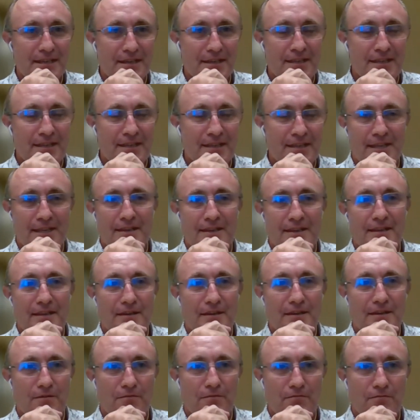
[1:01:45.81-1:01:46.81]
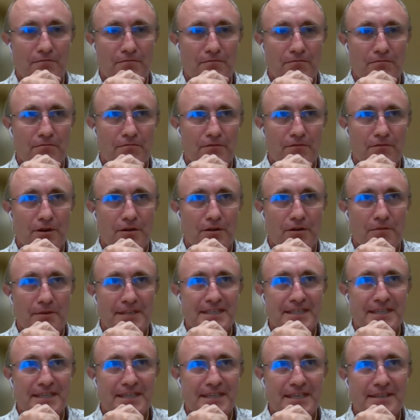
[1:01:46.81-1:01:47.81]
I think, you know, what we
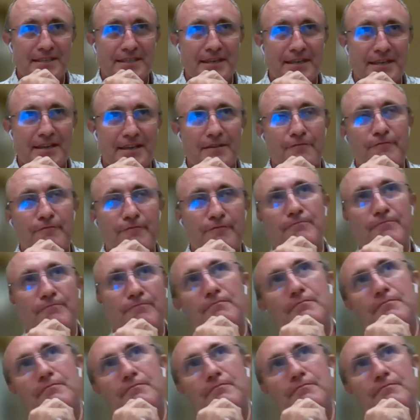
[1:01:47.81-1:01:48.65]
see is that if